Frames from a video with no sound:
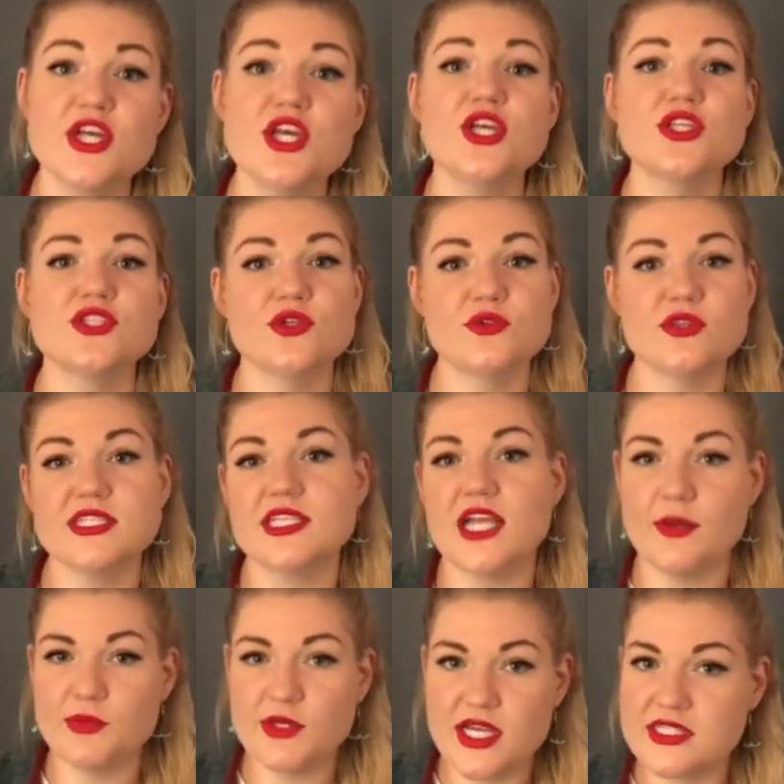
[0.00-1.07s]
So this
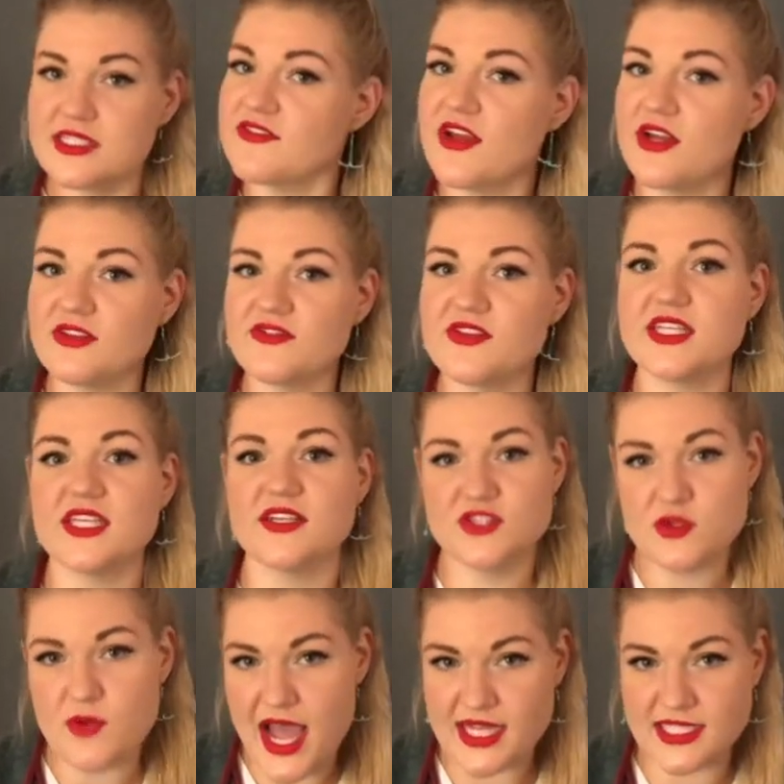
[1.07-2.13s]
comprehensive health fee gives you
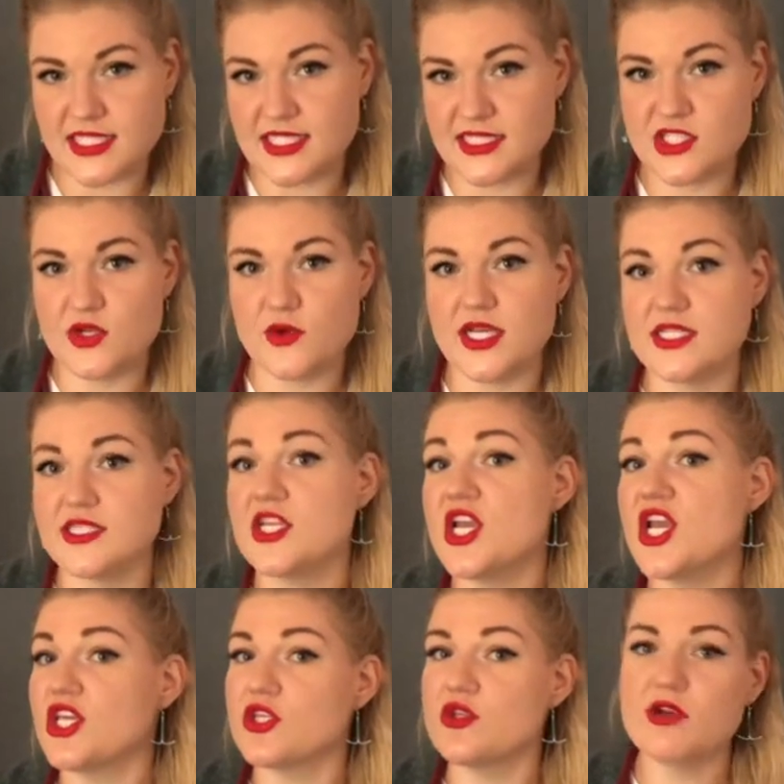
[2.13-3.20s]
access to us.
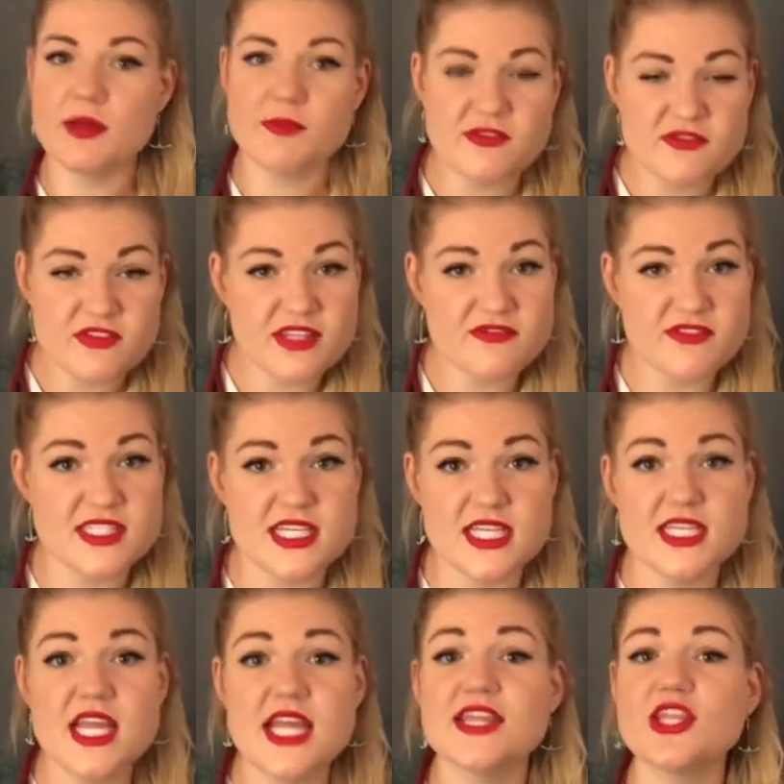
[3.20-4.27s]
You come in for the visit.
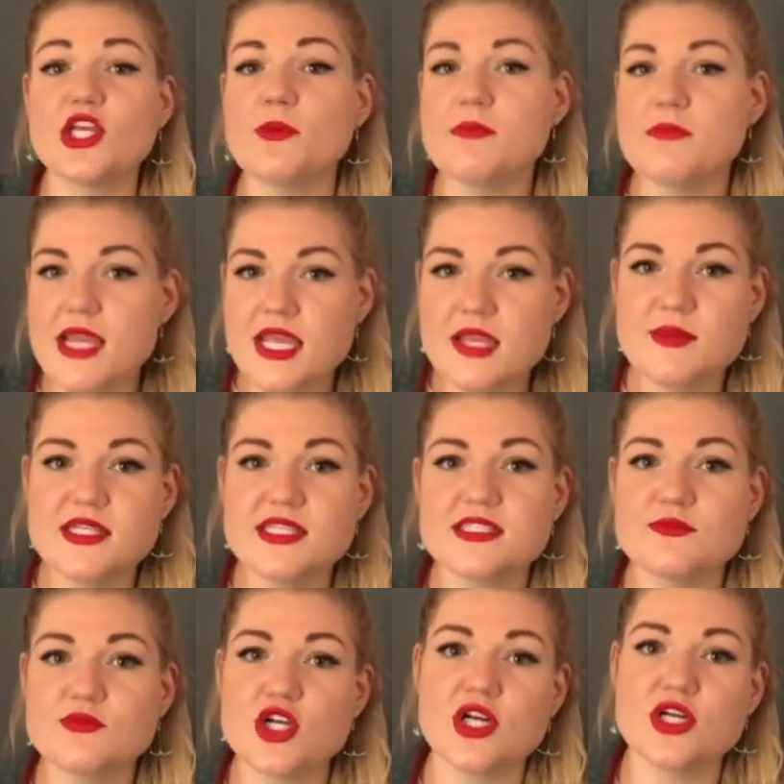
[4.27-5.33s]
There may be some
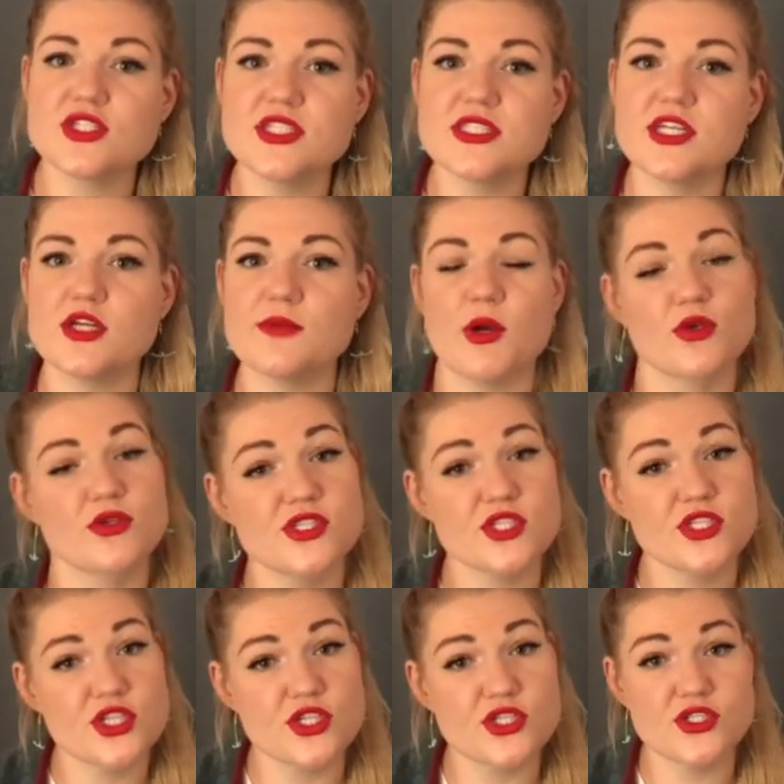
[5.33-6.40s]
charges that are posted to
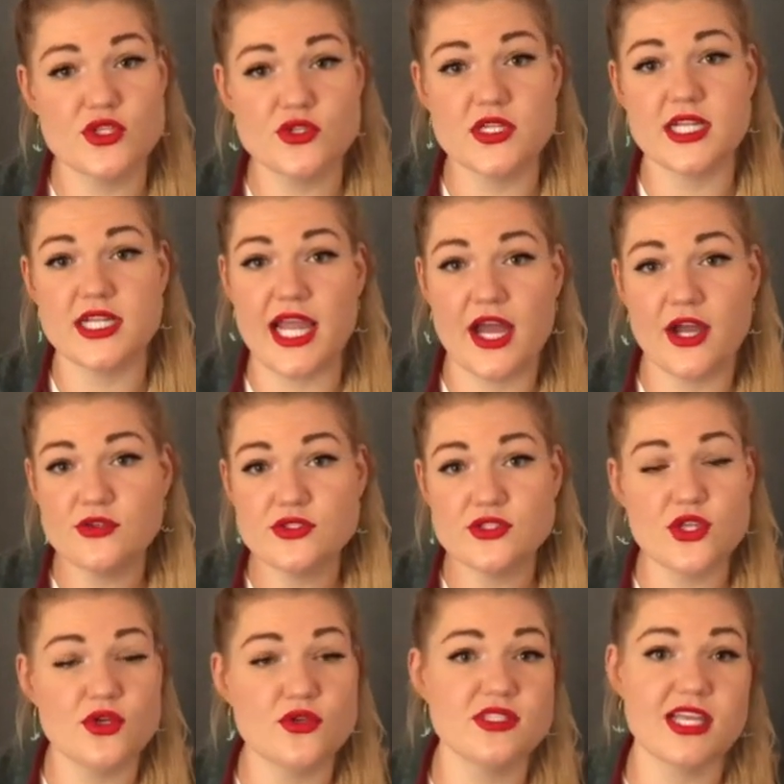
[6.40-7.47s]
your student account.
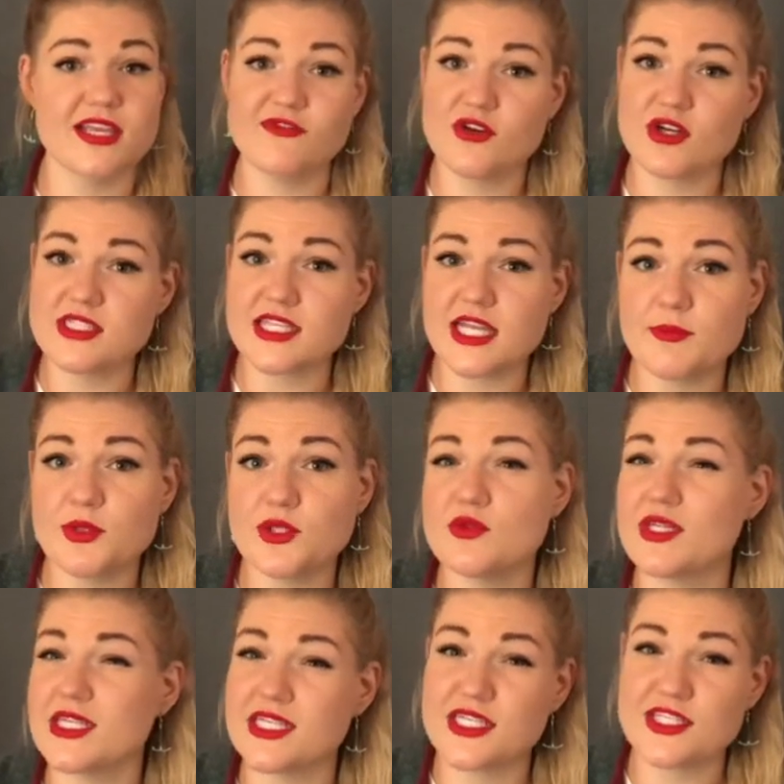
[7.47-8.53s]
So say, for example, you
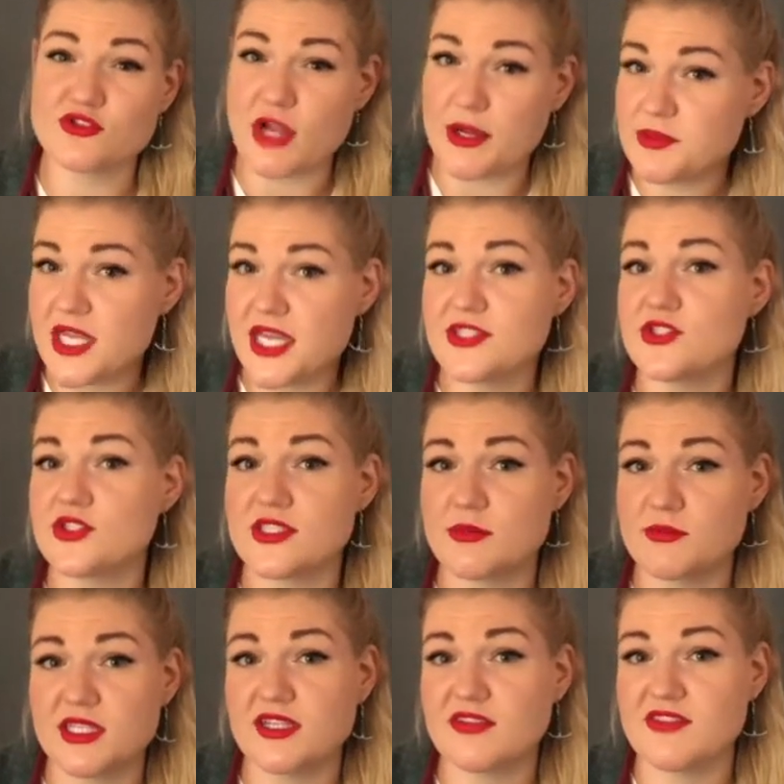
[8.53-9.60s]
needed a strep test or
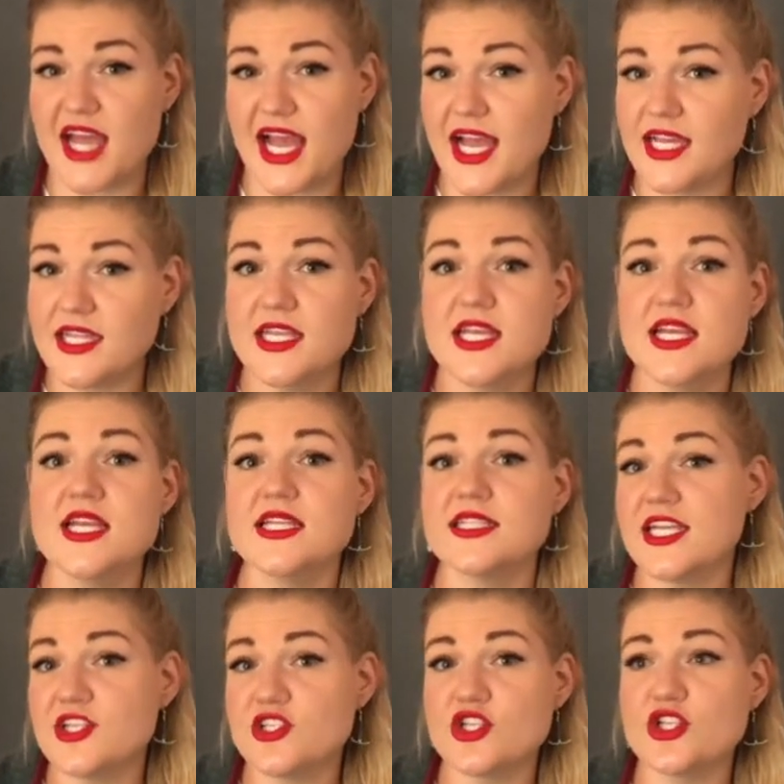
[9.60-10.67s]
something of that
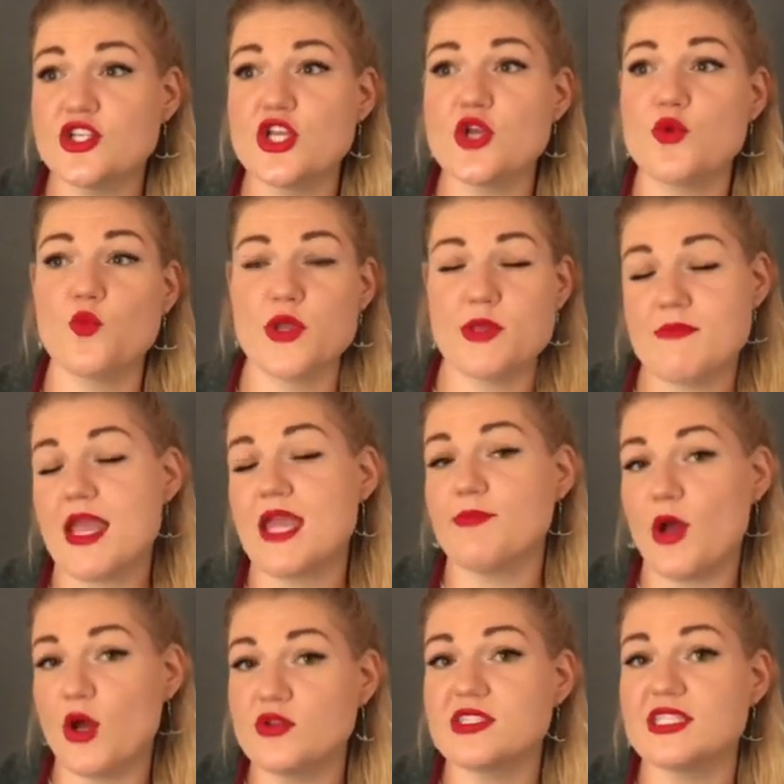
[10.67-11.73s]
nature, we may
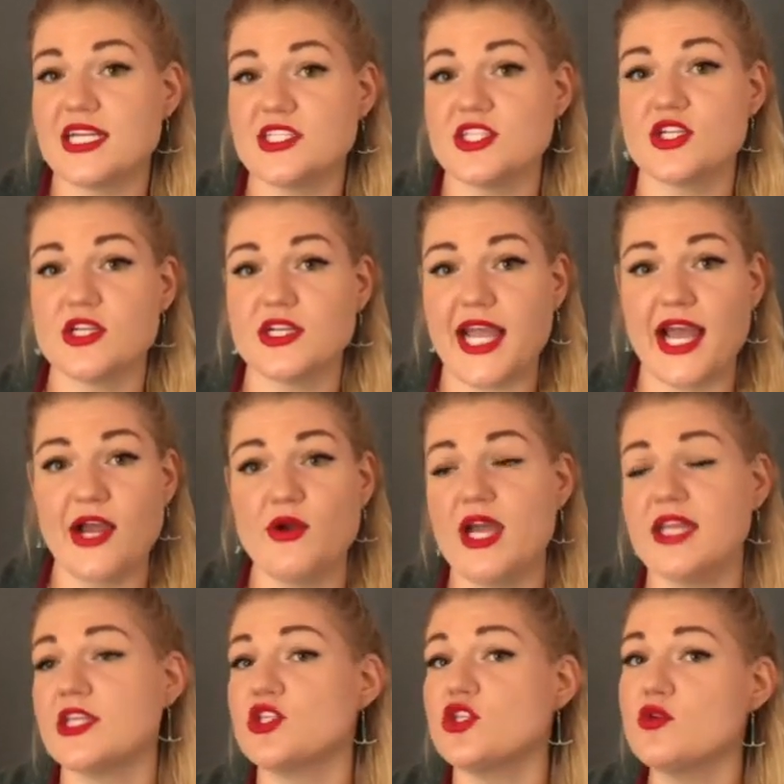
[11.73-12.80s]
post that to your account, and
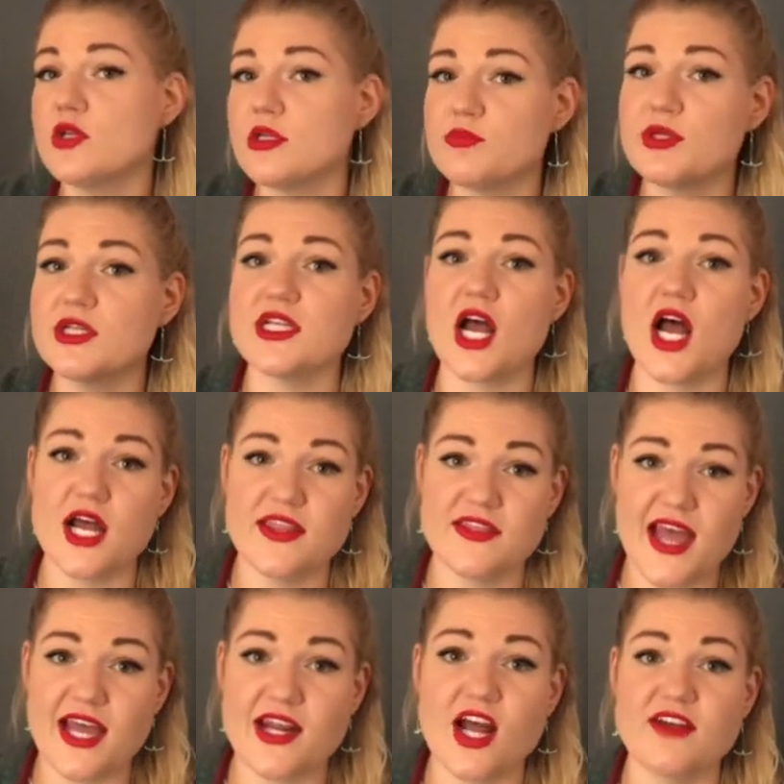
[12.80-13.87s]
then you can print
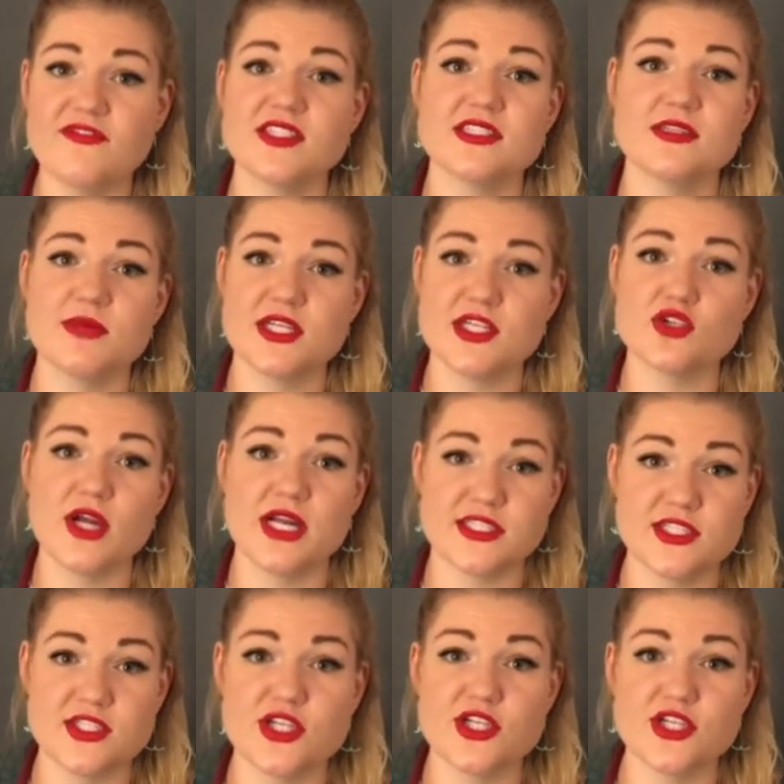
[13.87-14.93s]
that off and submit it directly
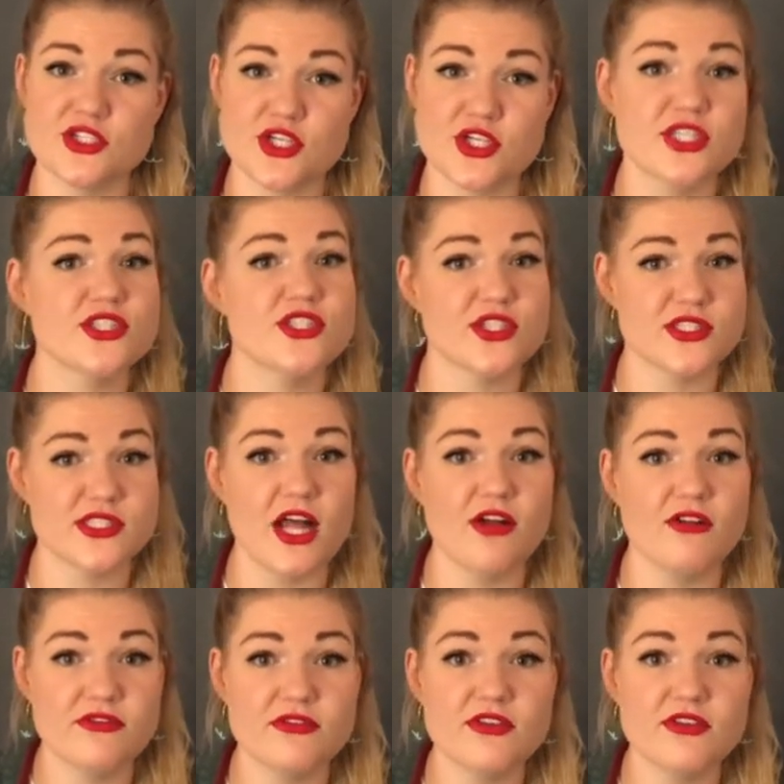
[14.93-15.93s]
to your insurance yourself.